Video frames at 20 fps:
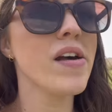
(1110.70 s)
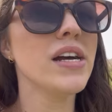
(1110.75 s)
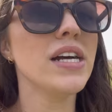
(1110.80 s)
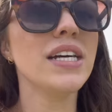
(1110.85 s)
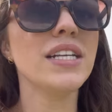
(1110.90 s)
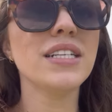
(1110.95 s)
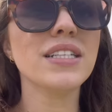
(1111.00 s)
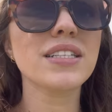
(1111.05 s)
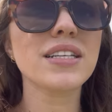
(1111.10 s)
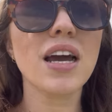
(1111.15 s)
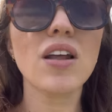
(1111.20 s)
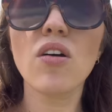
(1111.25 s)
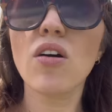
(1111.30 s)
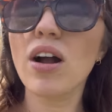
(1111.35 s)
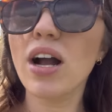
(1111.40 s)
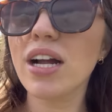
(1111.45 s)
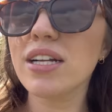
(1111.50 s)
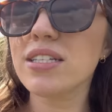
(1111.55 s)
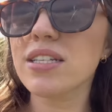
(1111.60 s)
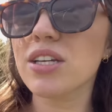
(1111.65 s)
and it's got all
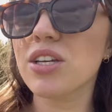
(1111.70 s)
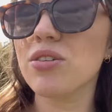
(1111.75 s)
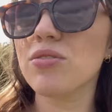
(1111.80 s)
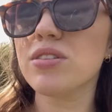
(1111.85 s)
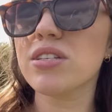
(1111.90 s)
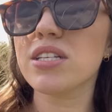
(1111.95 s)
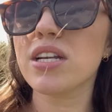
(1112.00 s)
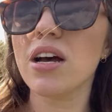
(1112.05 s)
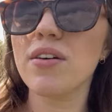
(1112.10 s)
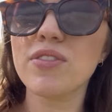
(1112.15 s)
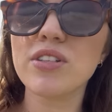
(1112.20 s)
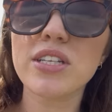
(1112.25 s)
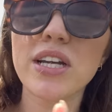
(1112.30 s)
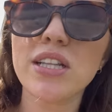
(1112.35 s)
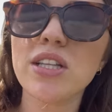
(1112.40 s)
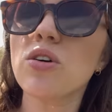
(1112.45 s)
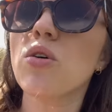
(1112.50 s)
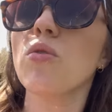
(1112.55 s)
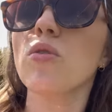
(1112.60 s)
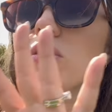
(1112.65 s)
kinds of cute stuff. It's
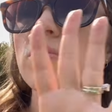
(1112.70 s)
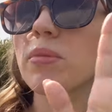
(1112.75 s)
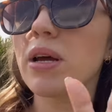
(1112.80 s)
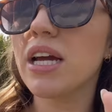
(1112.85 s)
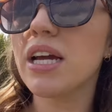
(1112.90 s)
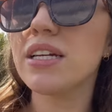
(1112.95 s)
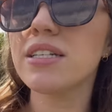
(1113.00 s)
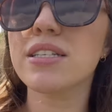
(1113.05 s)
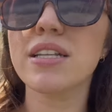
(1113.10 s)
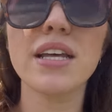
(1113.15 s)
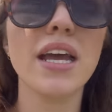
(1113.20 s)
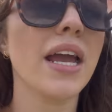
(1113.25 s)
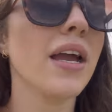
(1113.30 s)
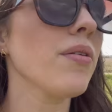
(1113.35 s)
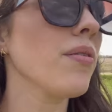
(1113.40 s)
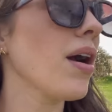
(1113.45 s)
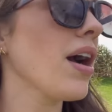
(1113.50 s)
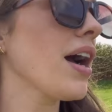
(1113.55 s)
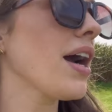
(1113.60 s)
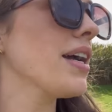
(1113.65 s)
got the corn maze and the
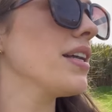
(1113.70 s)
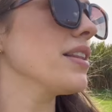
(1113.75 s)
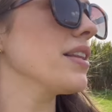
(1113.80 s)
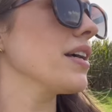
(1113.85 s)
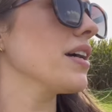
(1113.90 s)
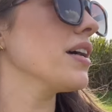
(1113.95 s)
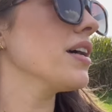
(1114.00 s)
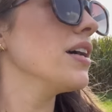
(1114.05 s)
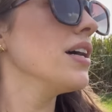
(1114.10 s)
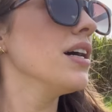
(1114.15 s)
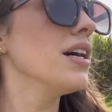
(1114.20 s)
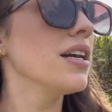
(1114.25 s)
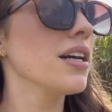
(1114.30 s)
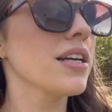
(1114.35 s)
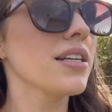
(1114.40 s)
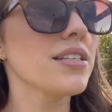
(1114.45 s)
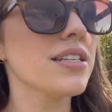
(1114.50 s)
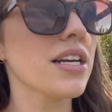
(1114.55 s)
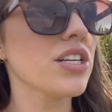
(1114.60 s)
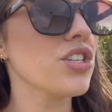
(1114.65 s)
hayride and the
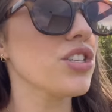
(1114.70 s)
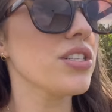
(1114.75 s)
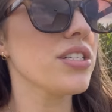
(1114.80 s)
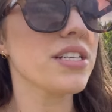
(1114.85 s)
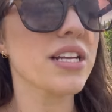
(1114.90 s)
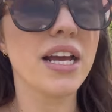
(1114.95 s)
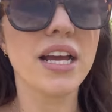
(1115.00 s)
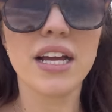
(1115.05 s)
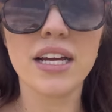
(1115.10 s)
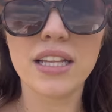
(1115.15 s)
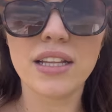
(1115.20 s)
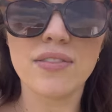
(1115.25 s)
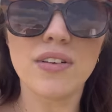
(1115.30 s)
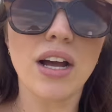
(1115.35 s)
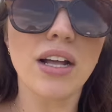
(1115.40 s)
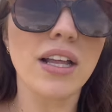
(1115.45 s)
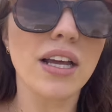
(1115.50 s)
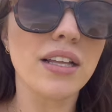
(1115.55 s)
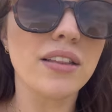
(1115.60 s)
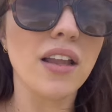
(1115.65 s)
concession stand. They've
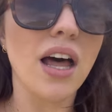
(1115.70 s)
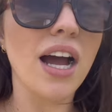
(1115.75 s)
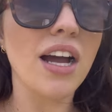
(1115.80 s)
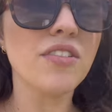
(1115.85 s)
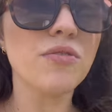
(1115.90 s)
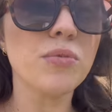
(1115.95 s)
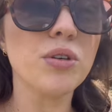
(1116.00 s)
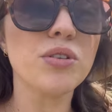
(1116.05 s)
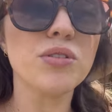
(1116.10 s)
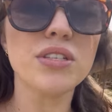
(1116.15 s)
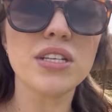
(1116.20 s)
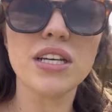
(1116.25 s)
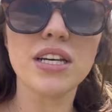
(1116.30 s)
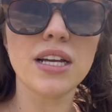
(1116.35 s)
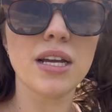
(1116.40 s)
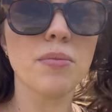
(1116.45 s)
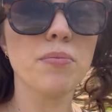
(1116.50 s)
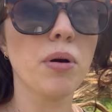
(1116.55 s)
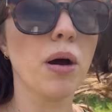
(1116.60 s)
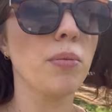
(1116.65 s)
got like live
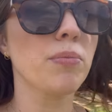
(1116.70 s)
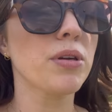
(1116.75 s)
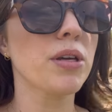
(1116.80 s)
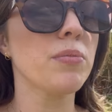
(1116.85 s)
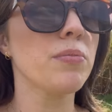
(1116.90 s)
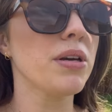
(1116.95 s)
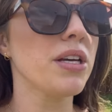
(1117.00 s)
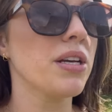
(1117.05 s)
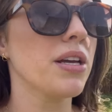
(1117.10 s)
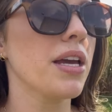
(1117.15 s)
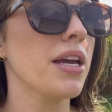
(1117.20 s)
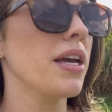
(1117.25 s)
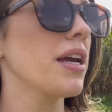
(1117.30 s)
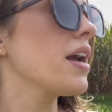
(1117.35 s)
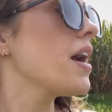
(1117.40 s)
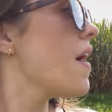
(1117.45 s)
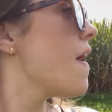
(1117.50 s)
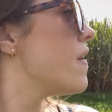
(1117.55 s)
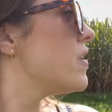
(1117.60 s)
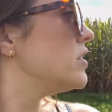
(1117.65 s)
music and pumpkin picking,
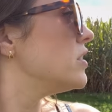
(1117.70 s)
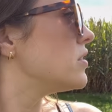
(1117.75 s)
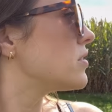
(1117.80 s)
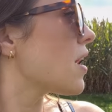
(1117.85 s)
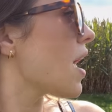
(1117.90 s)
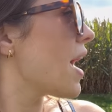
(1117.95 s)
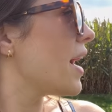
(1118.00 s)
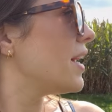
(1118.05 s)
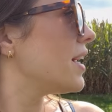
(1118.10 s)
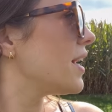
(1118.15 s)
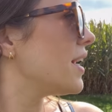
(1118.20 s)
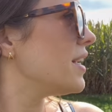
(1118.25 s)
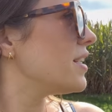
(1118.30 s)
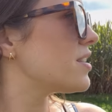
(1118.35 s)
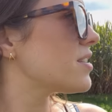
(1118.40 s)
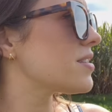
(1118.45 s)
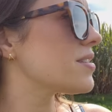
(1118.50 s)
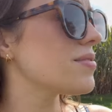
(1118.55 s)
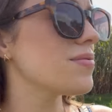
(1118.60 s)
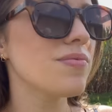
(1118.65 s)
and
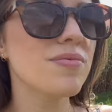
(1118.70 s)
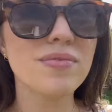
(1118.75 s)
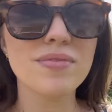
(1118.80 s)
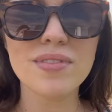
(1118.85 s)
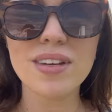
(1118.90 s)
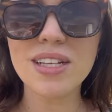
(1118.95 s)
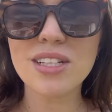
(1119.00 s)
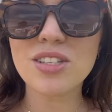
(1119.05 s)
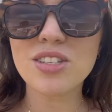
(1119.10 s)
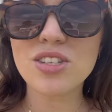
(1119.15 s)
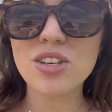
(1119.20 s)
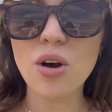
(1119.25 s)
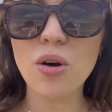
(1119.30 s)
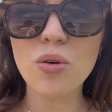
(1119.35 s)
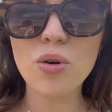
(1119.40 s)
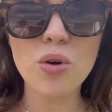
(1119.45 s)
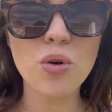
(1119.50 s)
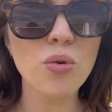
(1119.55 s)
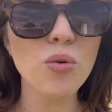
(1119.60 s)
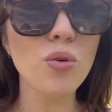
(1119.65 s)
it's so
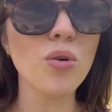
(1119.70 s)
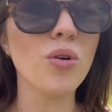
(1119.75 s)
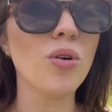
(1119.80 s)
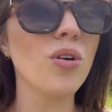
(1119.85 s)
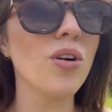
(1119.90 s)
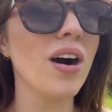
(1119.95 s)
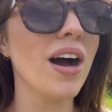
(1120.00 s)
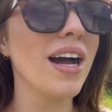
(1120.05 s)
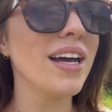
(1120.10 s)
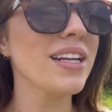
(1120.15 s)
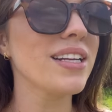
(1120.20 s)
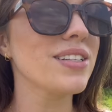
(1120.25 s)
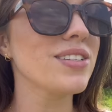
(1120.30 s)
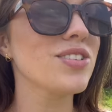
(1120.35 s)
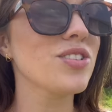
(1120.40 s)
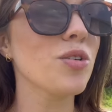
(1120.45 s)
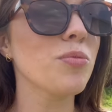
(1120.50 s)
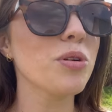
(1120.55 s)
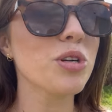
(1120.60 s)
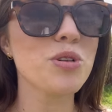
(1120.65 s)
cool. And it's
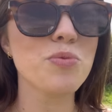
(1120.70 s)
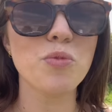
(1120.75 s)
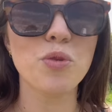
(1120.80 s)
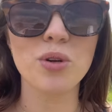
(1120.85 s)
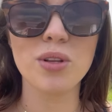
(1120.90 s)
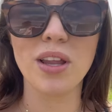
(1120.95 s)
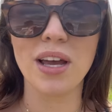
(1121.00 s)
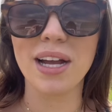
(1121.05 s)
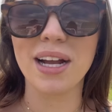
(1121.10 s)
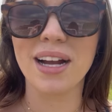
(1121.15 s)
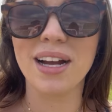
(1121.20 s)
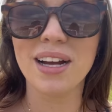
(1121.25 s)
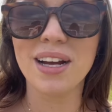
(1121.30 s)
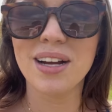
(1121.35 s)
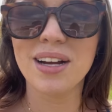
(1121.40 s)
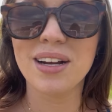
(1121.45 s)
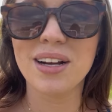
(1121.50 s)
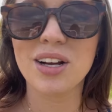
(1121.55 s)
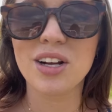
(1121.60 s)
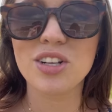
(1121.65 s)
so much more like
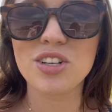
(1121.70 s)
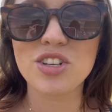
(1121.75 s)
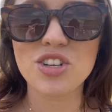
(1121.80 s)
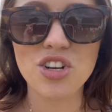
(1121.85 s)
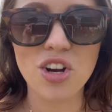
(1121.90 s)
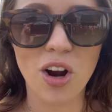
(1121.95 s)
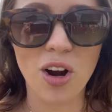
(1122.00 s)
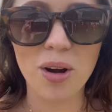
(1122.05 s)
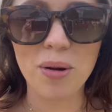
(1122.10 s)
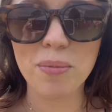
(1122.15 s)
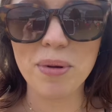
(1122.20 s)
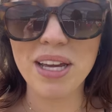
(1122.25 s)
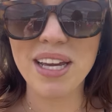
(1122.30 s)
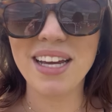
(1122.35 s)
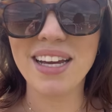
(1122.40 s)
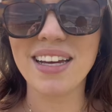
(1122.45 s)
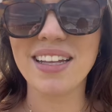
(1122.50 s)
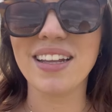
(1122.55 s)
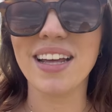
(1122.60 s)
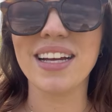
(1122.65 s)

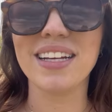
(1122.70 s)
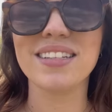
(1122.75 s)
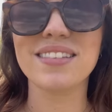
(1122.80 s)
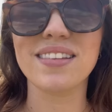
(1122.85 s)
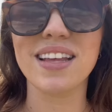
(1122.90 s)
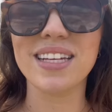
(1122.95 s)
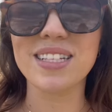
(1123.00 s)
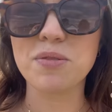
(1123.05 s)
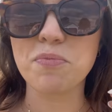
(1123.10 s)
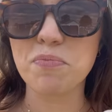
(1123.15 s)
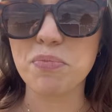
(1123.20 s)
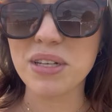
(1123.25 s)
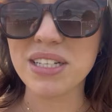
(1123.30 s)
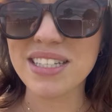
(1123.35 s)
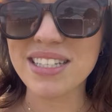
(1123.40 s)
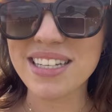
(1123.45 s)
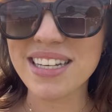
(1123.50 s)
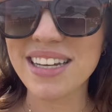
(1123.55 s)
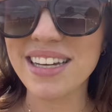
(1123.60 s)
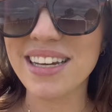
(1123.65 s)
charming, and like it's less
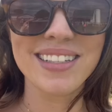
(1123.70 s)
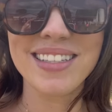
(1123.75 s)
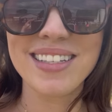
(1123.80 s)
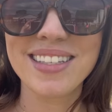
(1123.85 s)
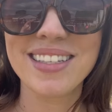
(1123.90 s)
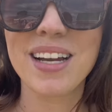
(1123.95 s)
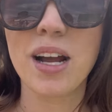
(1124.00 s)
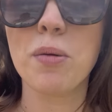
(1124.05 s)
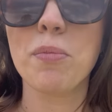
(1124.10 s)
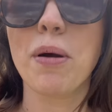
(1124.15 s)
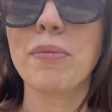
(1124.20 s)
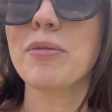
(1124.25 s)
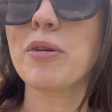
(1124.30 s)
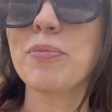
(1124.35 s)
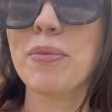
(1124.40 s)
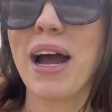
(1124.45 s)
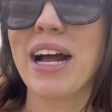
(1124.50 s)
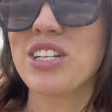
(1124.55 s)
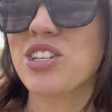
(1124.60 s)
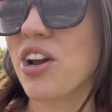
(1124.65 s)
busy. This is the kind of
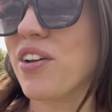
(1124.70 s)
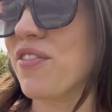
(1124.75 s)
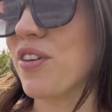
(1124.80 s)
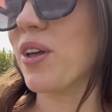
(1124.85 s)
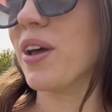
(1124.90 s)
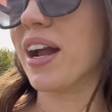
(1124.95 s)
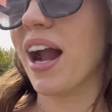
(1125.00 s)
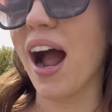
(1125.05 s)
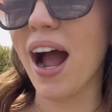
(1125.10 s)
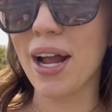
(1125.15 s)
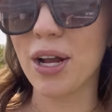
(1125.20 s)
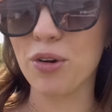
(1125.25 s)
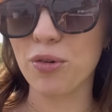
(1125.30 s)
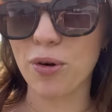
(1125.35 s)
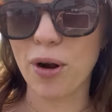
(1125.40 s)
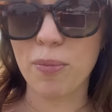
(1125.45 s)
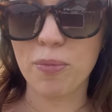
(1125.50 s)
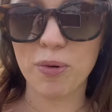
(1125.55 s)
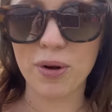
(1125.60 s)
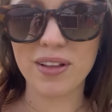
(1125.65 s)
pumpkin patch I feel like I
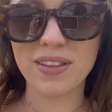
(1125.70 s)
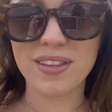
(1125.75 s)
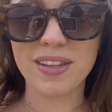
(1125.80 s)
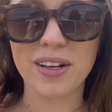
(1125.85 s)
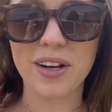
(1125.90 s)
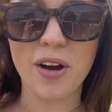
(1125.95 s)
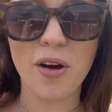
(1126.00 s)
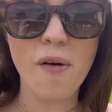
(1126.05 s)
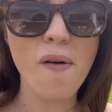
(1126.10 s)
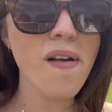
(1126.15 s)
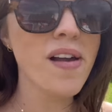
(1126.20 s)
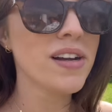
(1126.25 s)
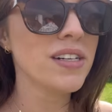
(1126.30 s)
grew up with, you know?